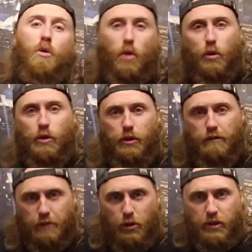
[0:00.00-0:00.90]
What are we
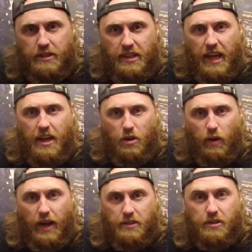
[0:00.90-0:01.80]
reviewing today, you
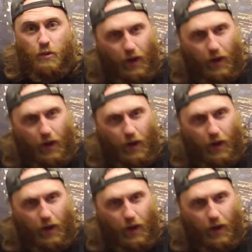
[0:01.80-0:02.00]
ask?